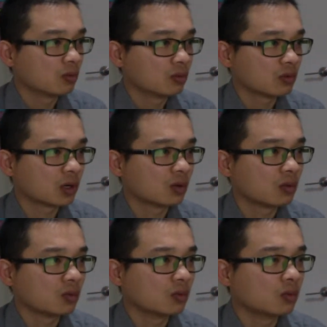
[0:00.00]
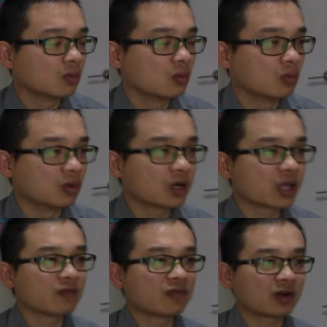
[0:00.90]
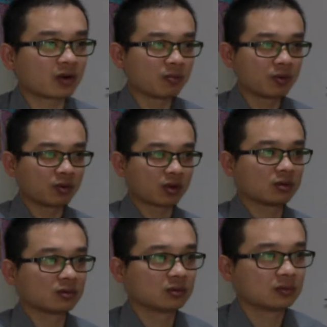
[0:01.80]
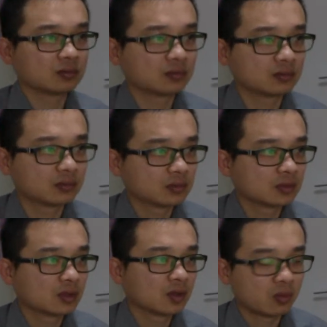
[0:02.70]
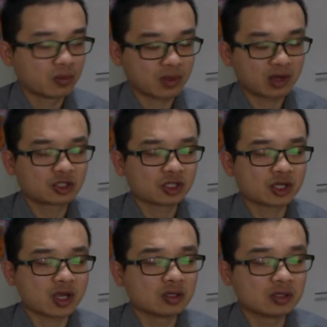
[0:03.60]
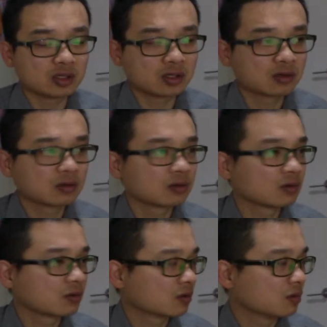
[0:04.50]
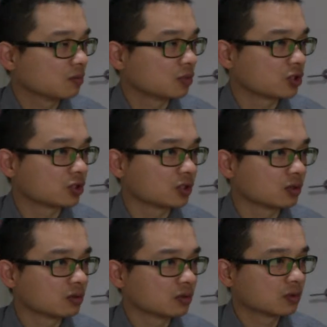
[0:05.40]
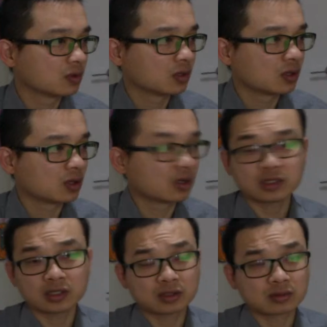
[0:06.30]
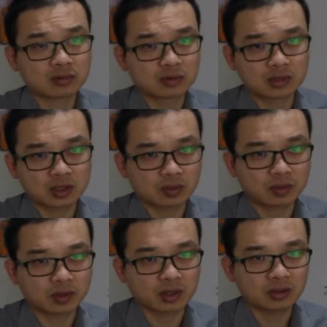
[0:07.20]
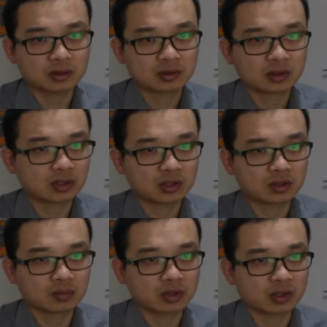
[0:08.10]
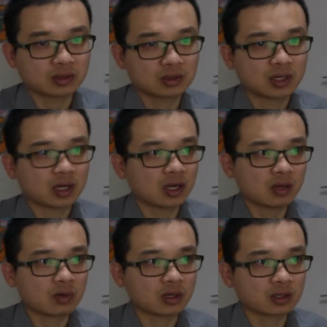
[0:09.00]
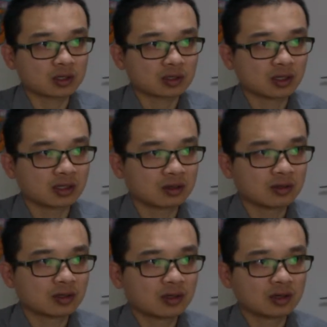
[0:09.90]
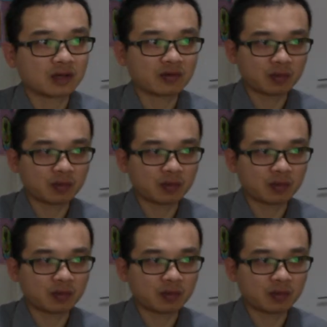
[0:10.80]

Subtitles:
Now, working in front of computer without changing position, or not just computer, any work, like you're a